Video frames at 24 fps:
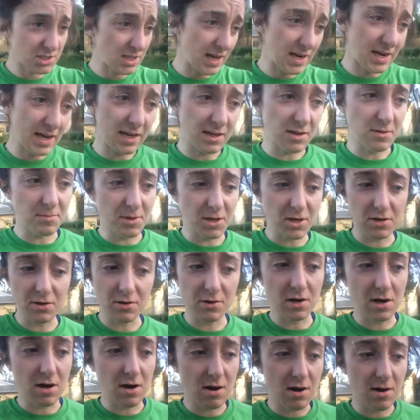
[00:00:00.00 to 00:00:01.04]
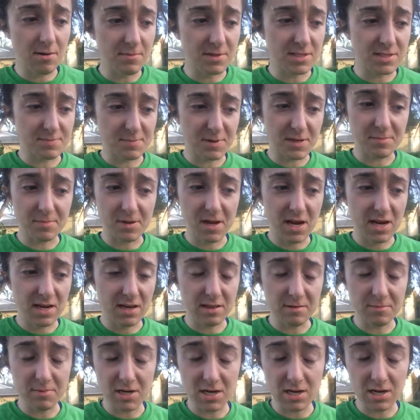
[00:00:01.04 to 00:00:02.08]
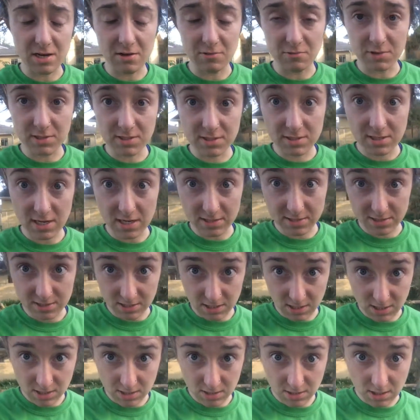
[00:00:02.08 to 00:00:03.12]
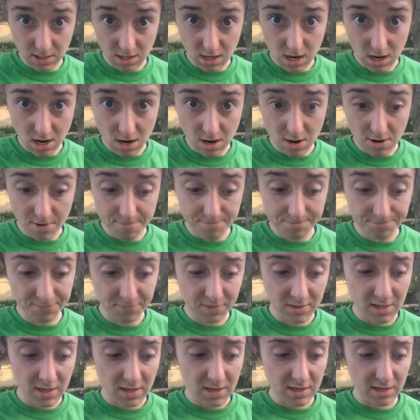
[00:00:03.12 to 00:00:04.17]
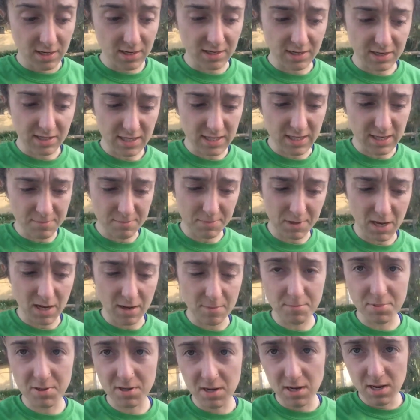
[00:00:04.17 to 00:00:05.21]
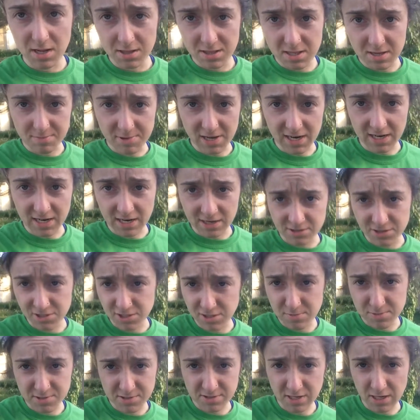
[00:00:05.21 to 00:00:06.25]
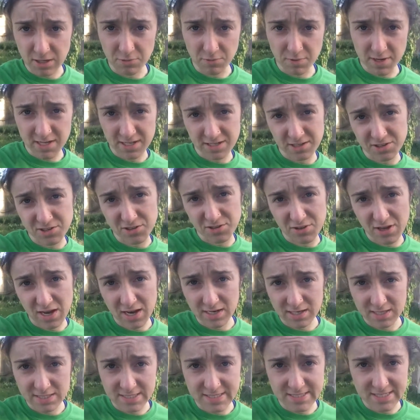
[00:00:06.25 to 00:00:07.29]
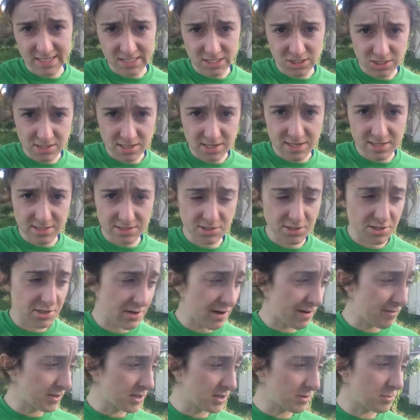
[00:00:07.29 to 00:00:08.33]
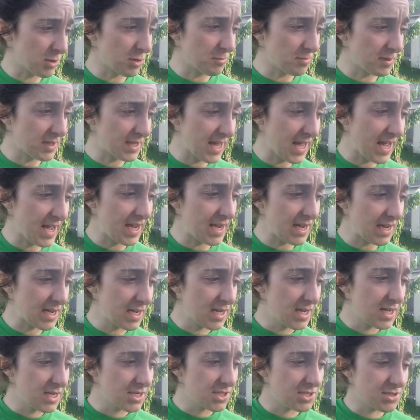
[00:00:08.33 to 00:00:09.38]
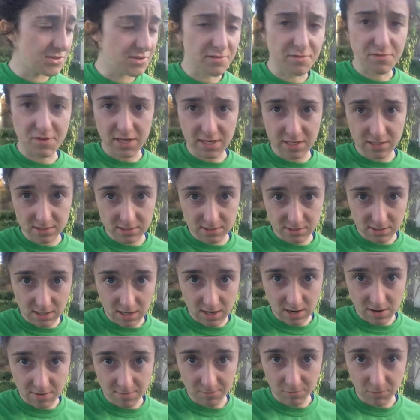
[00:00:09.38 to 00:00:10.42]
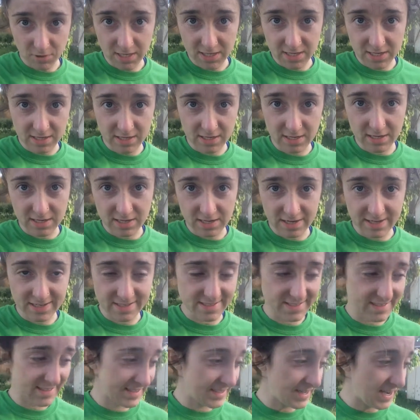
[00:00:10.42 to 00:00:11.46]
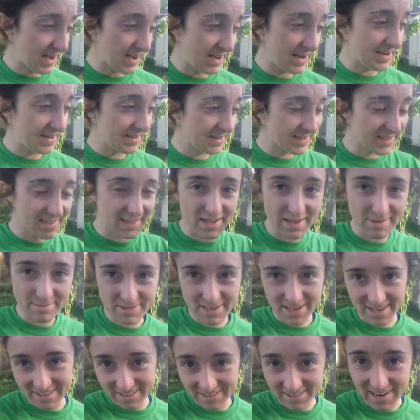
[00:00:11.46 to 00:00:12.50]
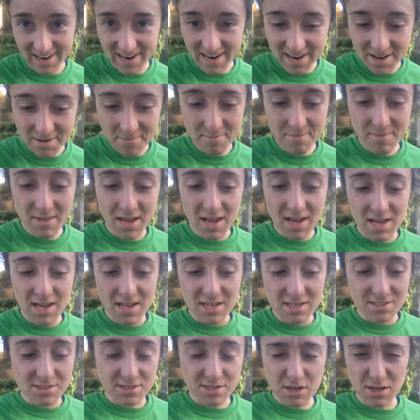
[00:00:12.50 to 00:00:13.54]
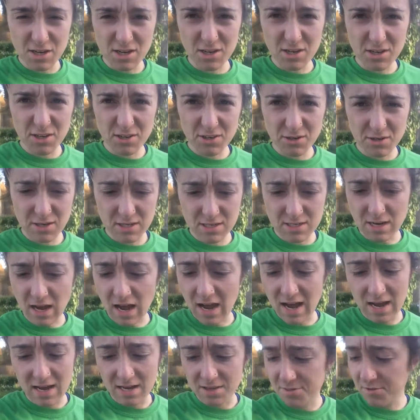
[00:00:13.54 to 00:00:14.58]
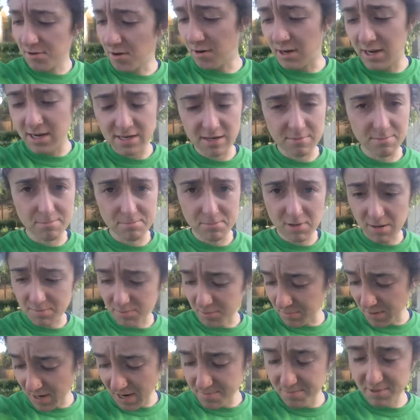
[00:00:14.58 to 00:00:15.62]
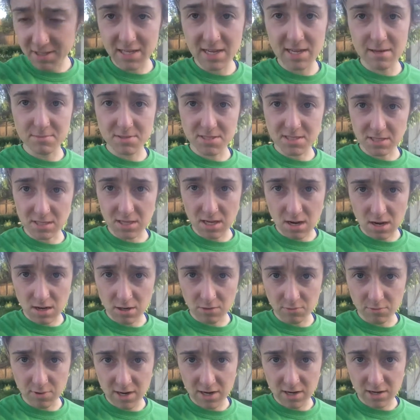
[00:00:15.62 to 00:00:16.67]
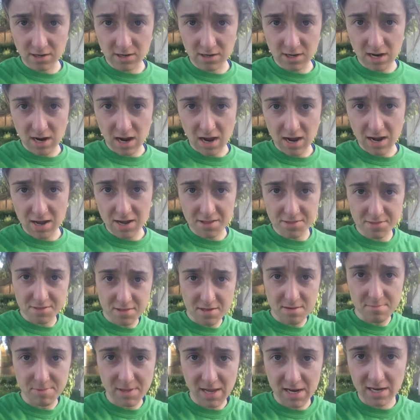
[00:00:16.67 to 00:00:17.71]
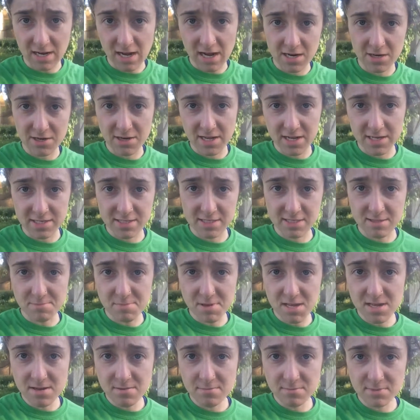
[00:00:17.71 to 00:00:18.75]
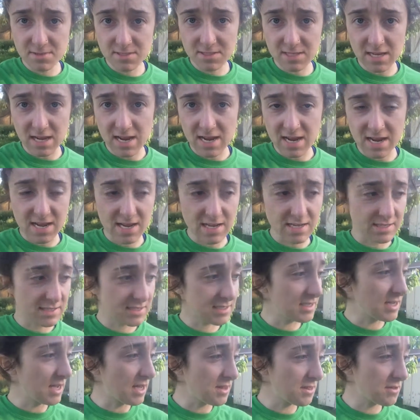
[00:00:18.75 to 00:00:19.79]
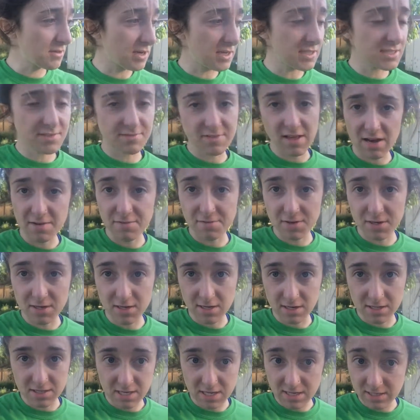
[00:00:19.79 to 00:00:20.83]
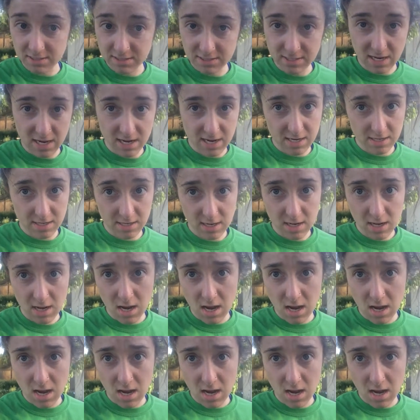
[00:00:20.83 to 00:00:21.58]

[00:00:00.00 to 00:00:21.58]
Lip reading: that elbow, that's been a pain in the butt. Once that's done, I'm gonna clamp up the black iron tubes. It's kind of waiting to do that because it's actually easier. You have a little more play to do the fittings when it is not clamped all the way up. So throw on a couple pipe clamps along where the black iron hits the beams and get the rest of that fitted on the inside.